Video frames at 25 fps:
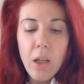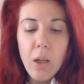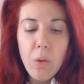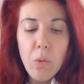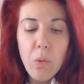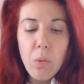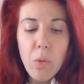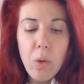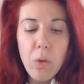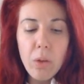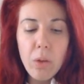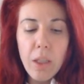
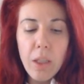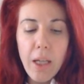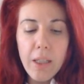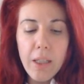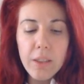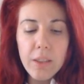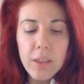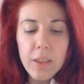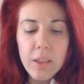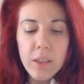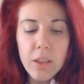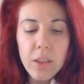we'll
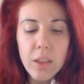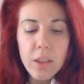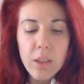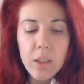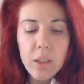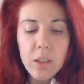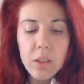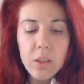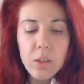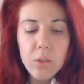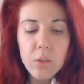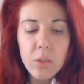get
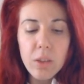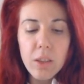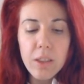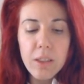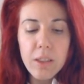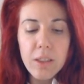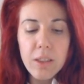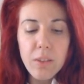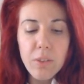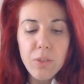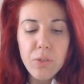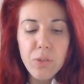to
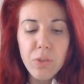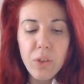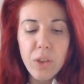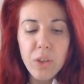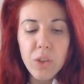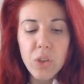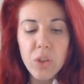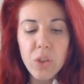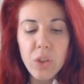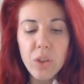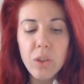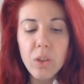this
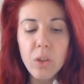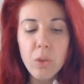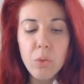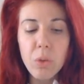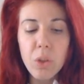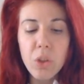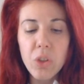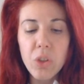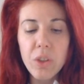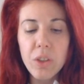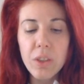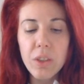function
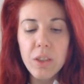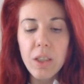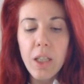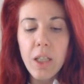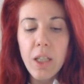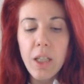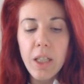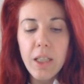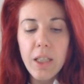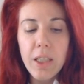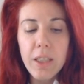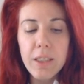which is
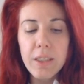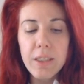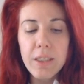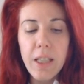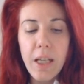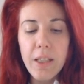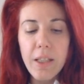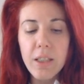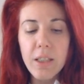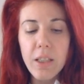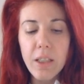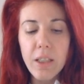
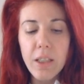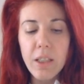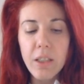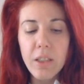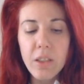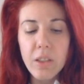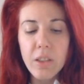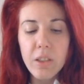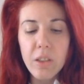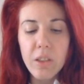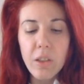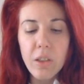inside the
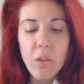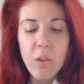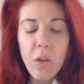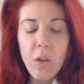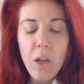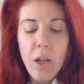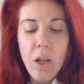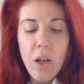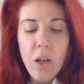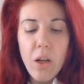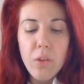integral.